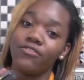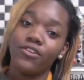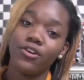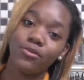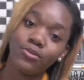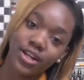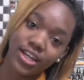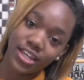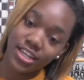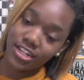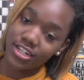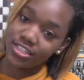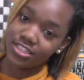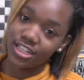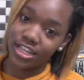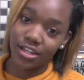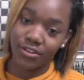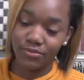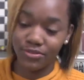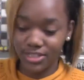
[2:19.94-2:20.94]
phone without getting
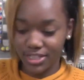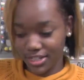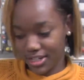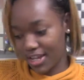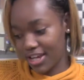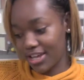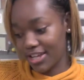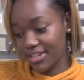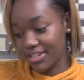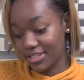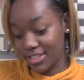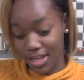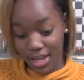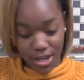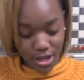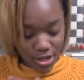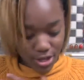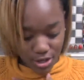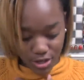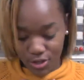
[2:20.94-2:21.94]
taken for ten days.
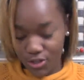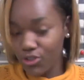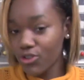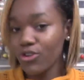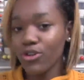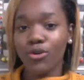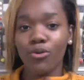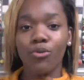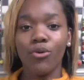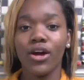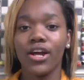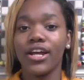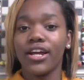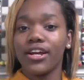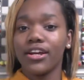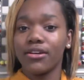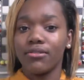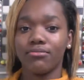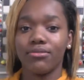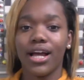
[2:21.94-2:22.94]
You can
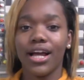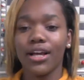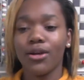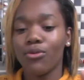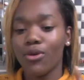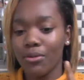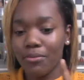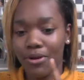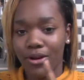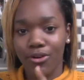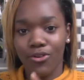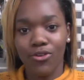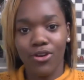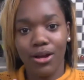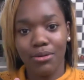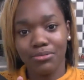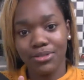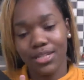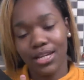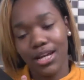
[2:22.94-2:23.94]
wear. I can wear my
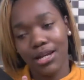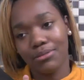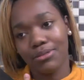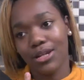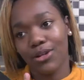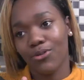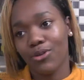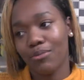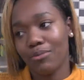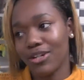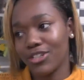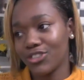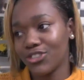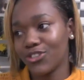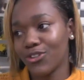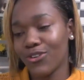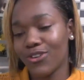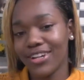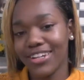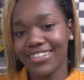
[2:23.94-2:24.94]
crop tops. I can wear my
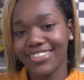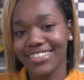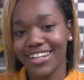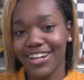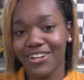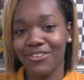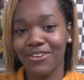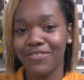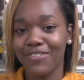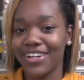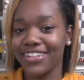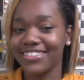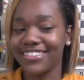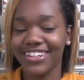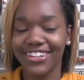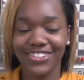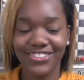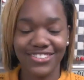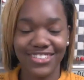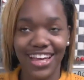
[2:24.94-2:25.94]
shorts. I can wear my
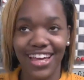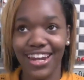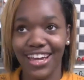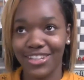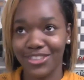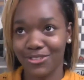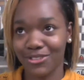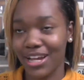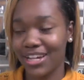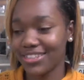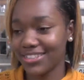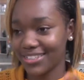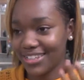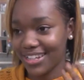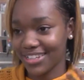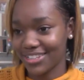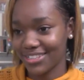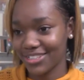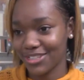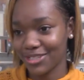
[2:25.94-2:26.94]
sandals. I like. I just like the